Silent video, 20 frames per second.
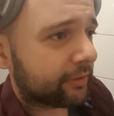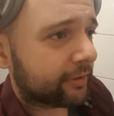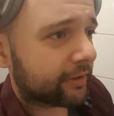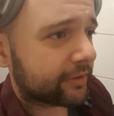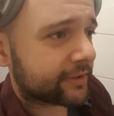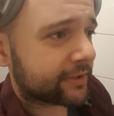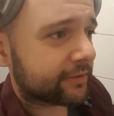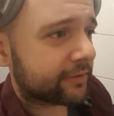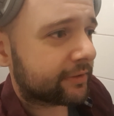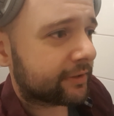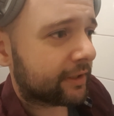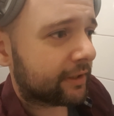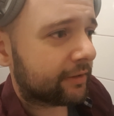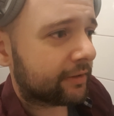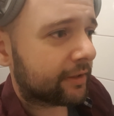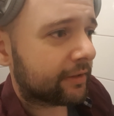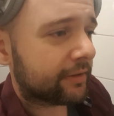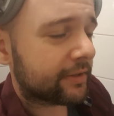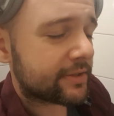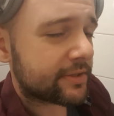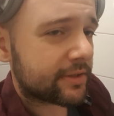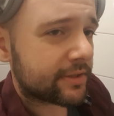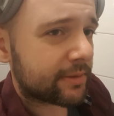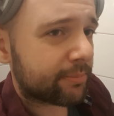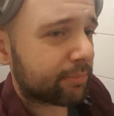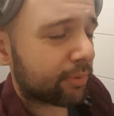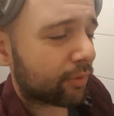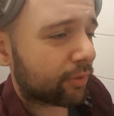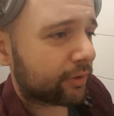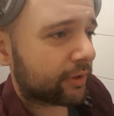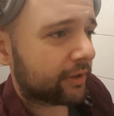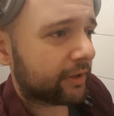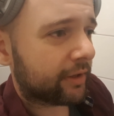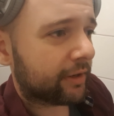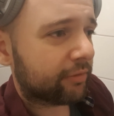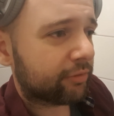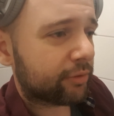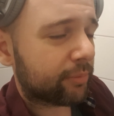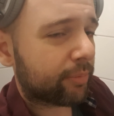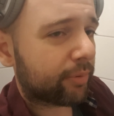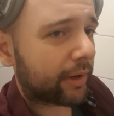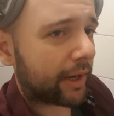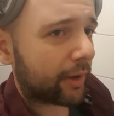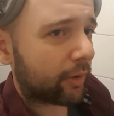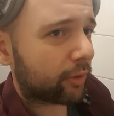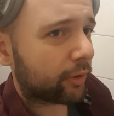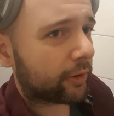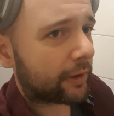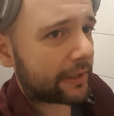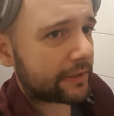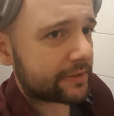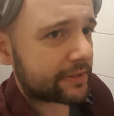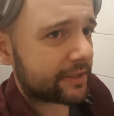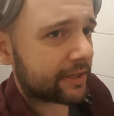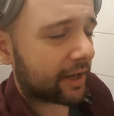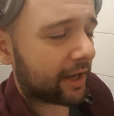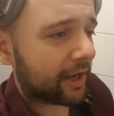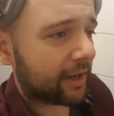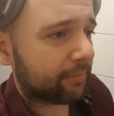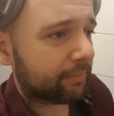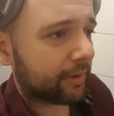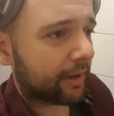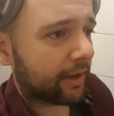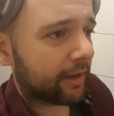doesn't think that this is important enough to prioritize time,